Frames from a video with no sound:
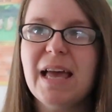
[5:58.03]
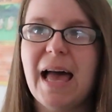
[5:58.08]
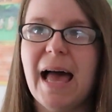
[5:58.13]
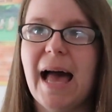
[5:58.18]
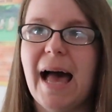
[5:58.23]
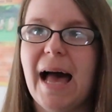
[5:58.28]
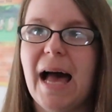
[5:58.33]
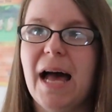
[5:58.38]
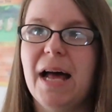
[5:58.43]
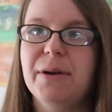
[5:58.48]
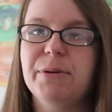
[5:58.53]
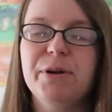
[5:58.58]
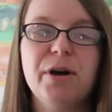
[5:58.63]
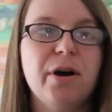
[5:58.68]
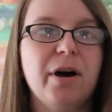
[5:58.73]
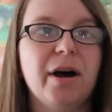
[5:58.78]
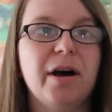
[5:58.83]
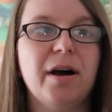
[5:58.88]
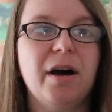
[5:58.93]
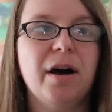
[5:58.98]
And we
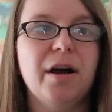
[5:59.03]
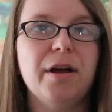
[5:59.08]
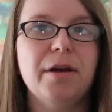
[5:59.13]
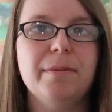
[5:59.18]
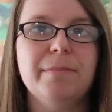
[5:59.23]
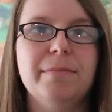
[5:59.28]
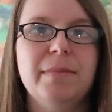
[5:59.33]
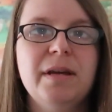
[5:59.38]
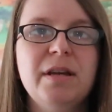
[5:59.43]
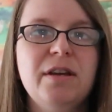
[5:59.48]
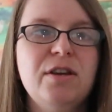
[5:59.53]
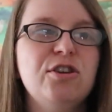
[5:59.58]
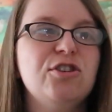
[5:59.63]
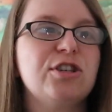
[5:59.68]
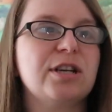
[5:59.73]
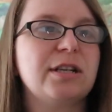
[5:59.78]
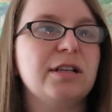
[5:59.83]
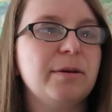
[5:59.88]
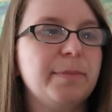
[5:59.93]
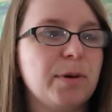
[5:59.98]
got her home,
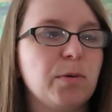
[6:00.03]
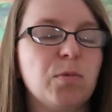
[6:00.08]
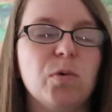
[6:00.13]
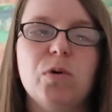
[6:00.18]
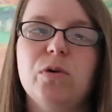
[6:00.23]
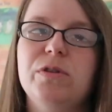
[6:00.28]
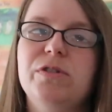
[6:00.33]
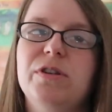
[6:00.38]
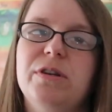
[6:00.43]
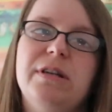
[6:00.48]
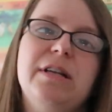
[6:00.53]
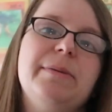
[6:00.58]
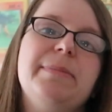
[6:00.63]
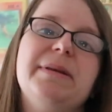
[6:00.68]
she had a little bit of water and a little